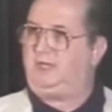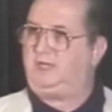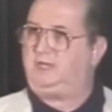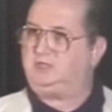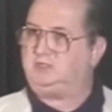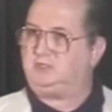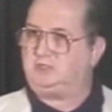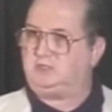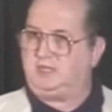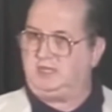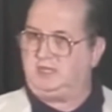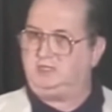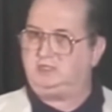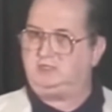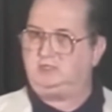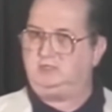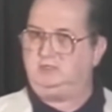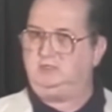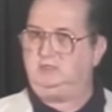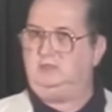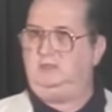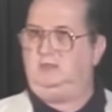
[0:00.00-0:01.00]

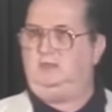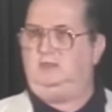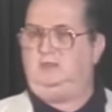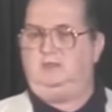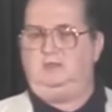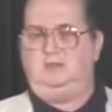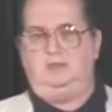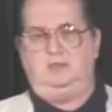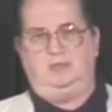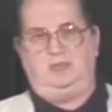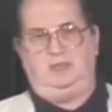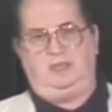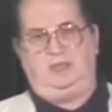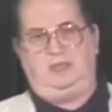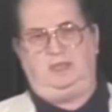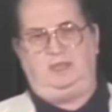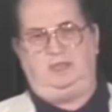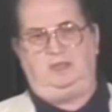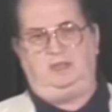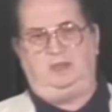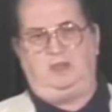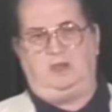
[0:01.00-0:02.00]
education,
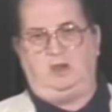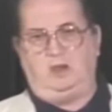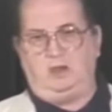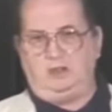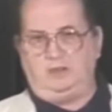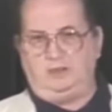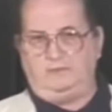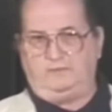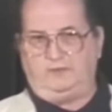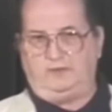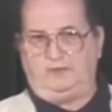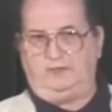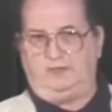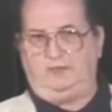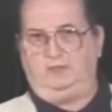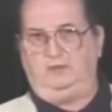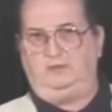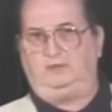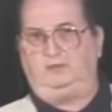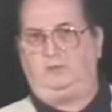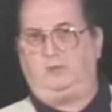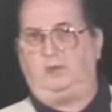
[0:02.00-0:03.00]
and all of it
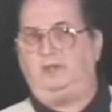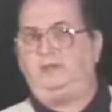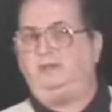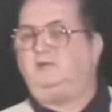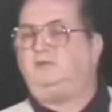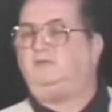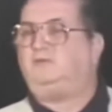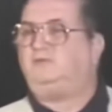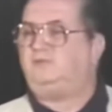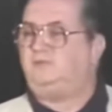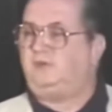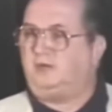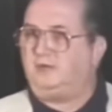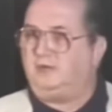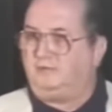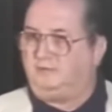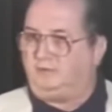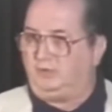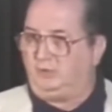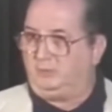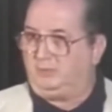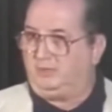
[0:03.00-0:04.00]
is right in front of
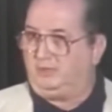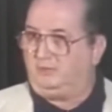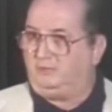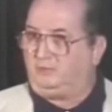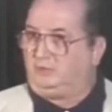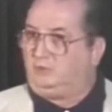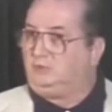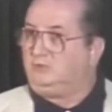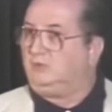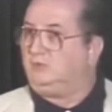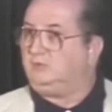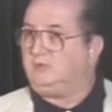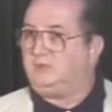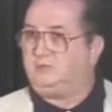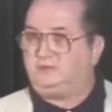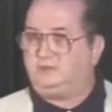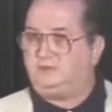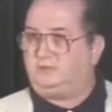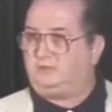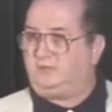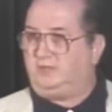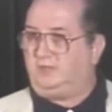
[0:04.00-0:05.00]
you. But if you don't
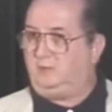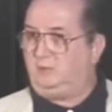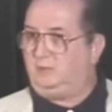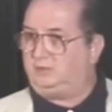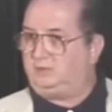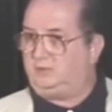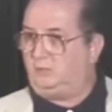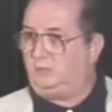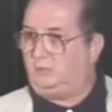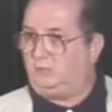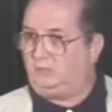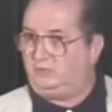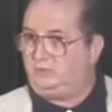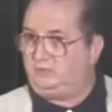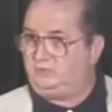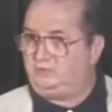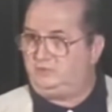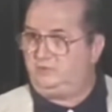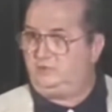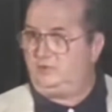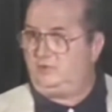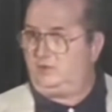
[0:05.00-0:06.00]
understand what the
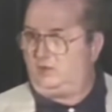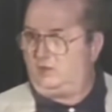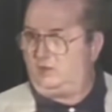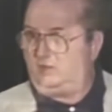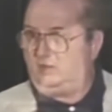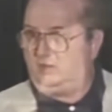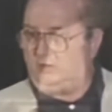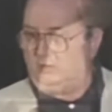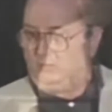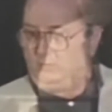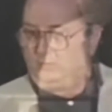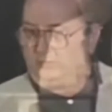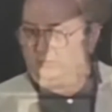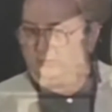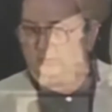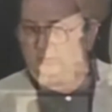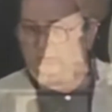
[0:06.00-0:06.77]
words are and what the